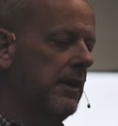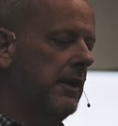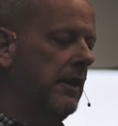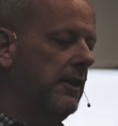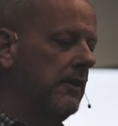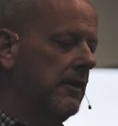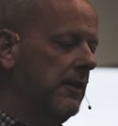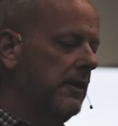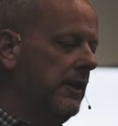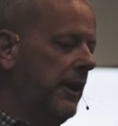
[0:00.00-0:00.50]
Now,
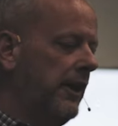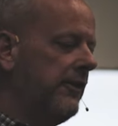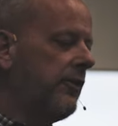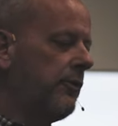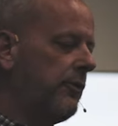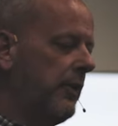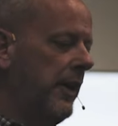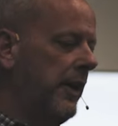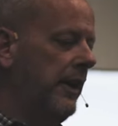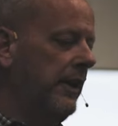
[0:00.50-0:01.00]
let's
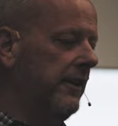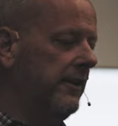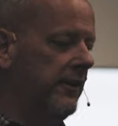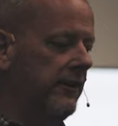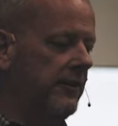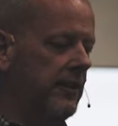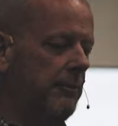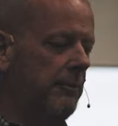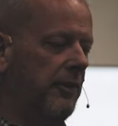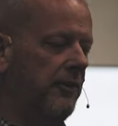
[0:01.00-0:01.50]
read
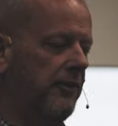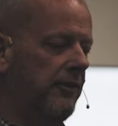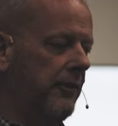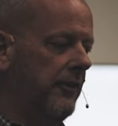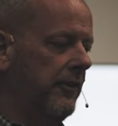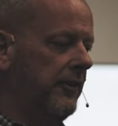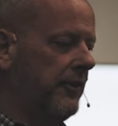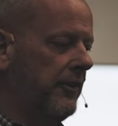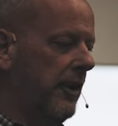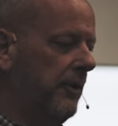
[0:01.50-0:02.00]
some of
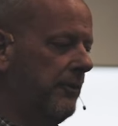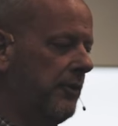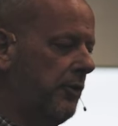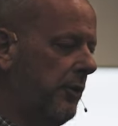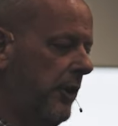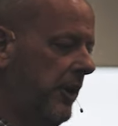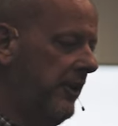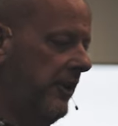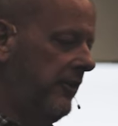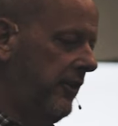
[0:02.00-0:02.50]
Psalm
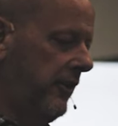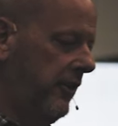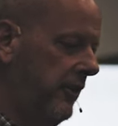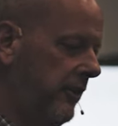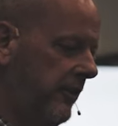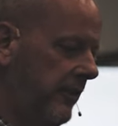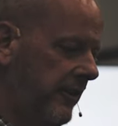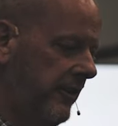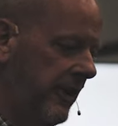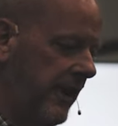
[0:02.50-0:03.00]

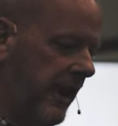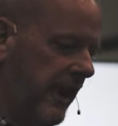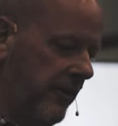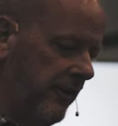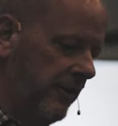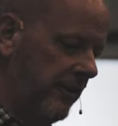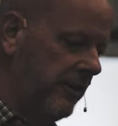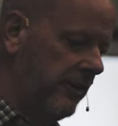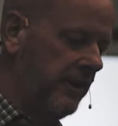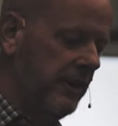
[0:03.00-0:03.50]
22
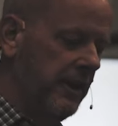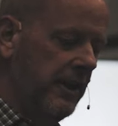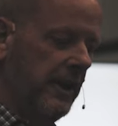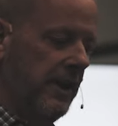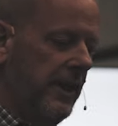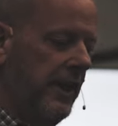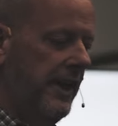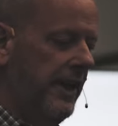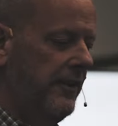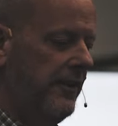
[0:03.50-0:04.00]
together.
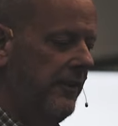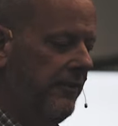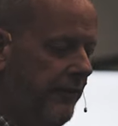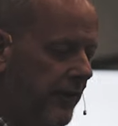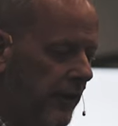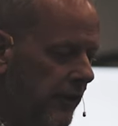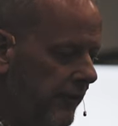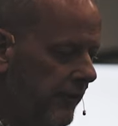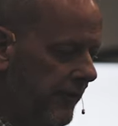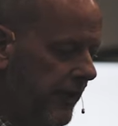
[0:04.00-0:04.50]
In the
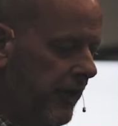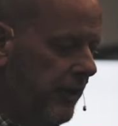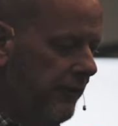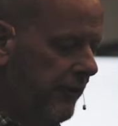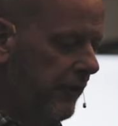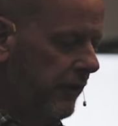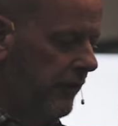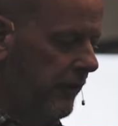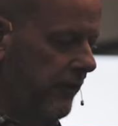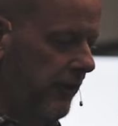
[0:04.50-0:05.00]
fir- very
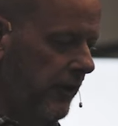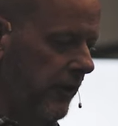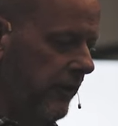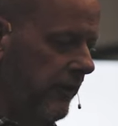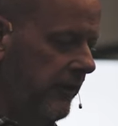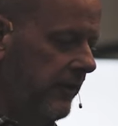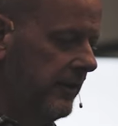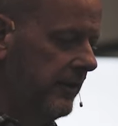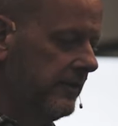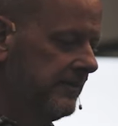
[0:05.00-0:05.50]
first
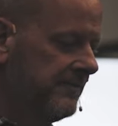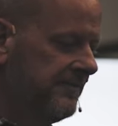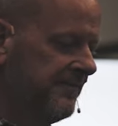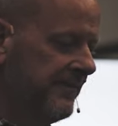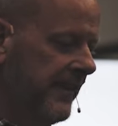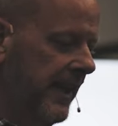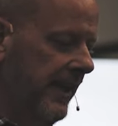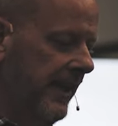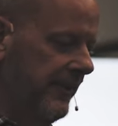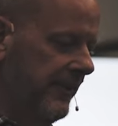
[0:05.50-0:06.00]
verse,
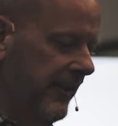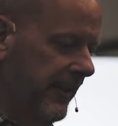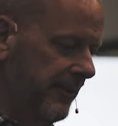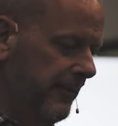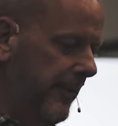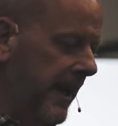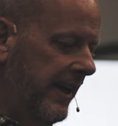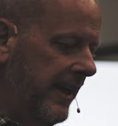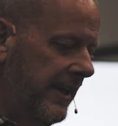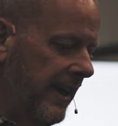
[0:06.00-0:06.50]
it says,
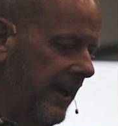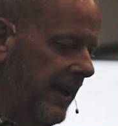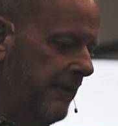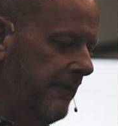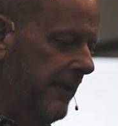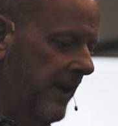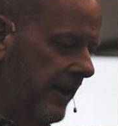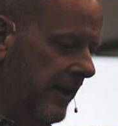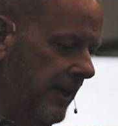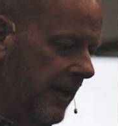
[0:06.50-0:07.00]
My God,
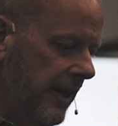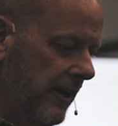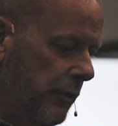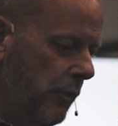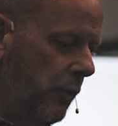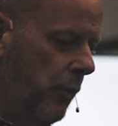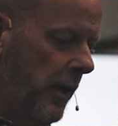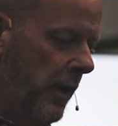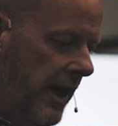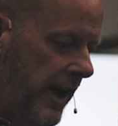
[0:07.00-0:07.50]
my
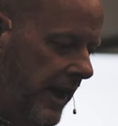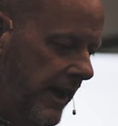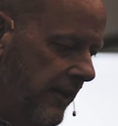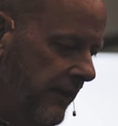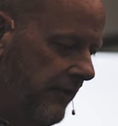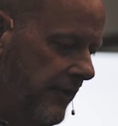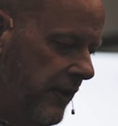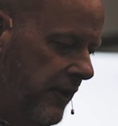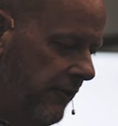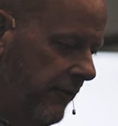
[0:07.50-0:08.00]
God, why
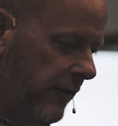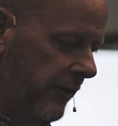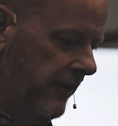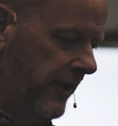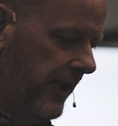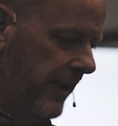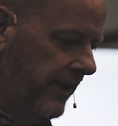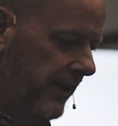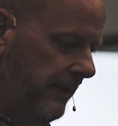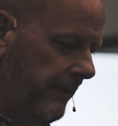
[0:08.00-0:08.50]
have you
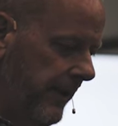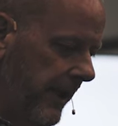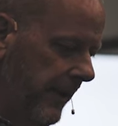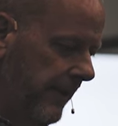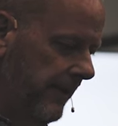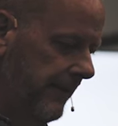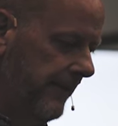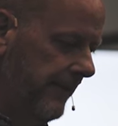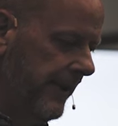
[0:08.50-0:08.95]
forsaken me?